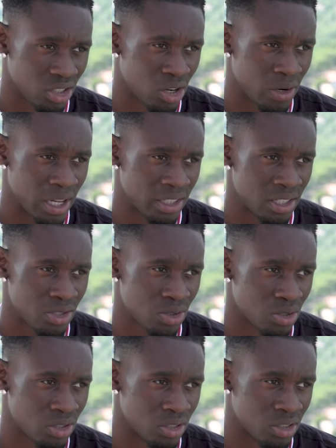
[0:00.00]
the goal I did
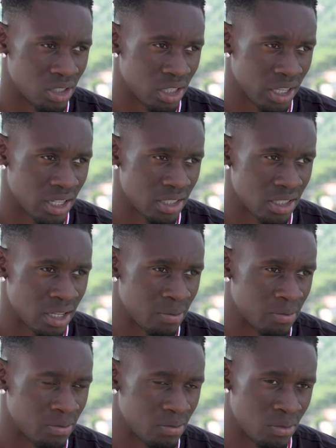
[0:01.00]
score against
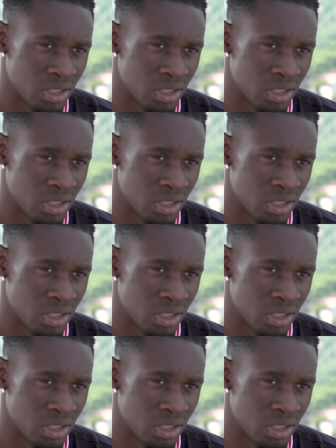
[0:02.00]
them